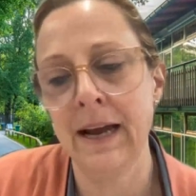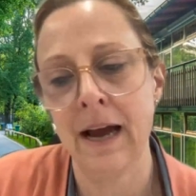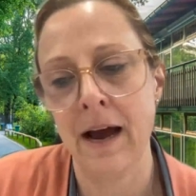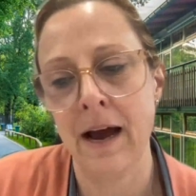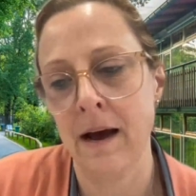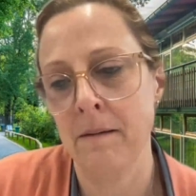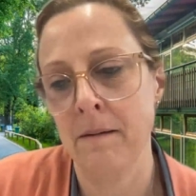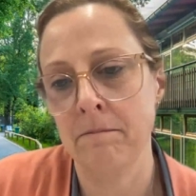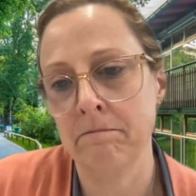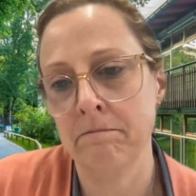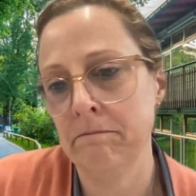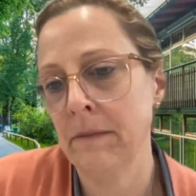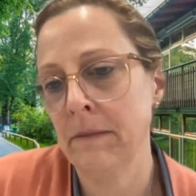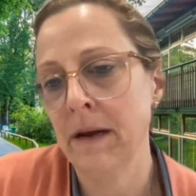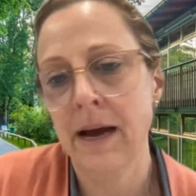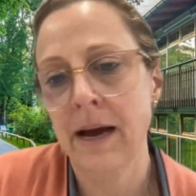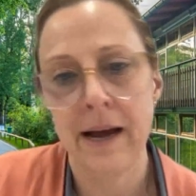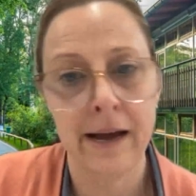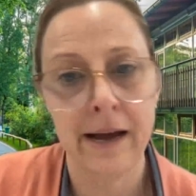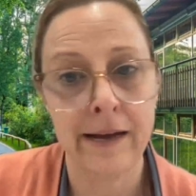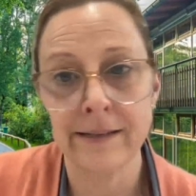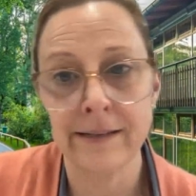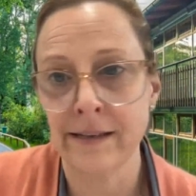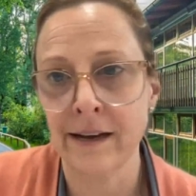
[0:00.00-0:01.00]

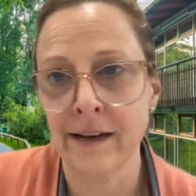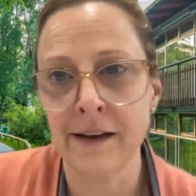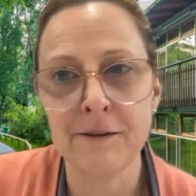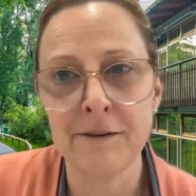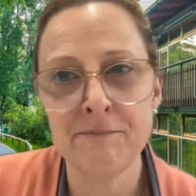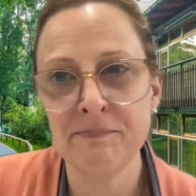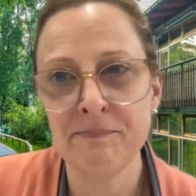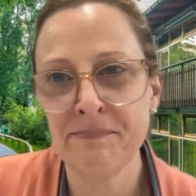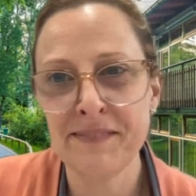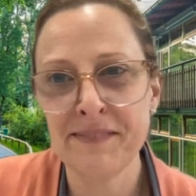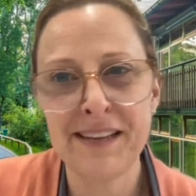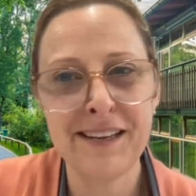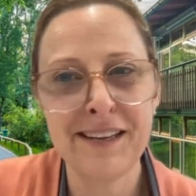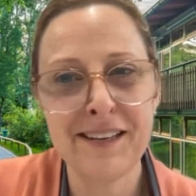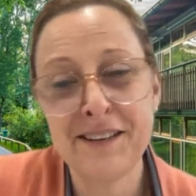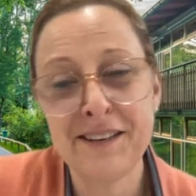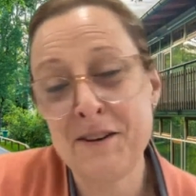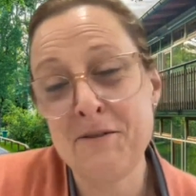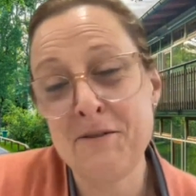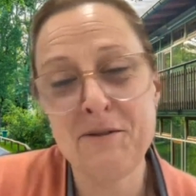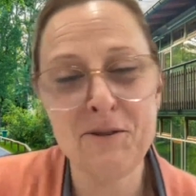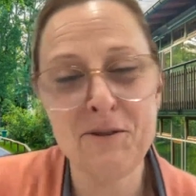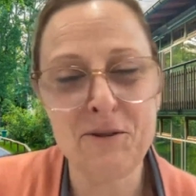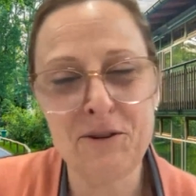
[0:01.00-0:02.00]
as a
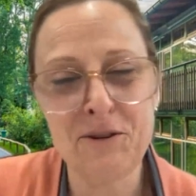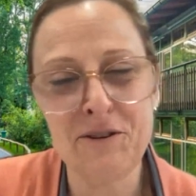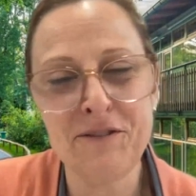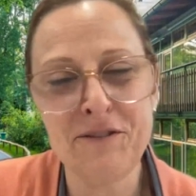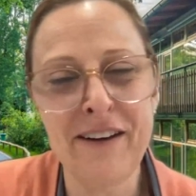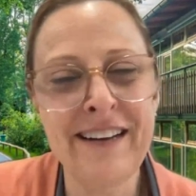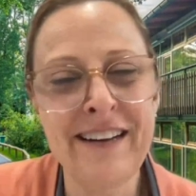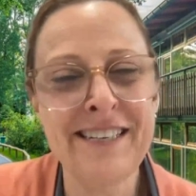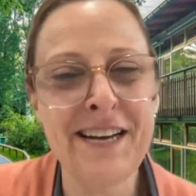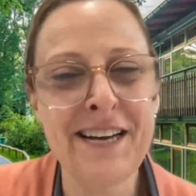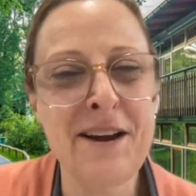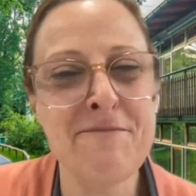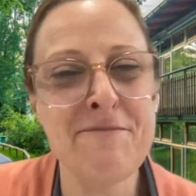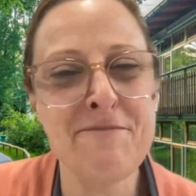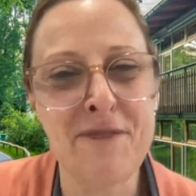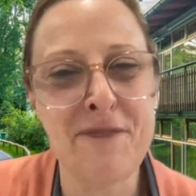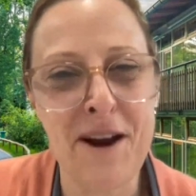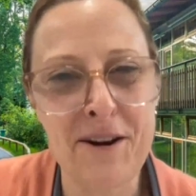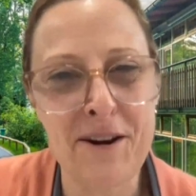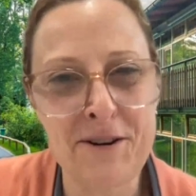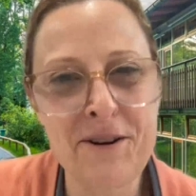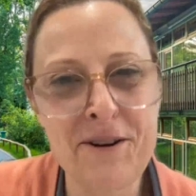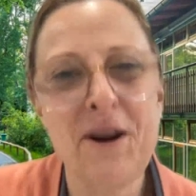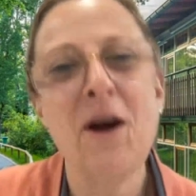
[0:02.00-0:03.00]
glorified
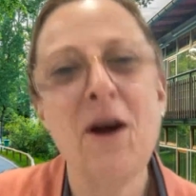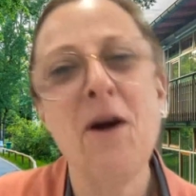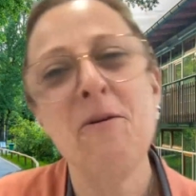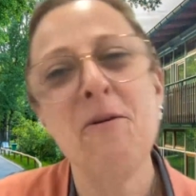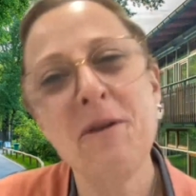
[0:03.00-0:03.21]
typewriter.